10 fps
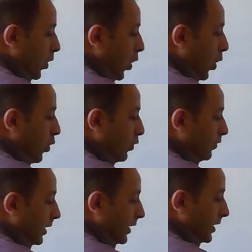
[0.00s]

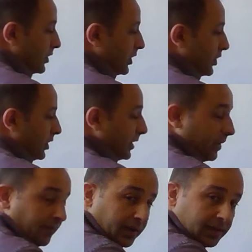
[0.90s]
over the
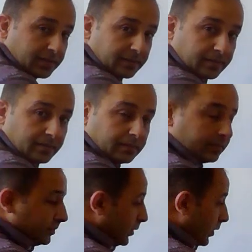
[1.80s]
stationary phase,
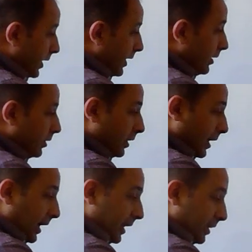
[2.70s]
okay,
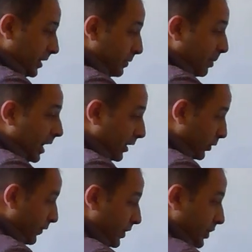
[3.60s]
and it is part
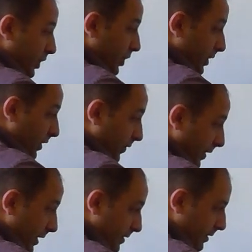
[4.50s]
of the stationary
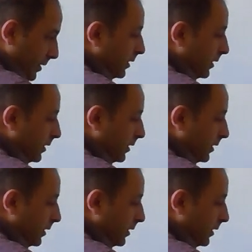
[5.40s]
phase,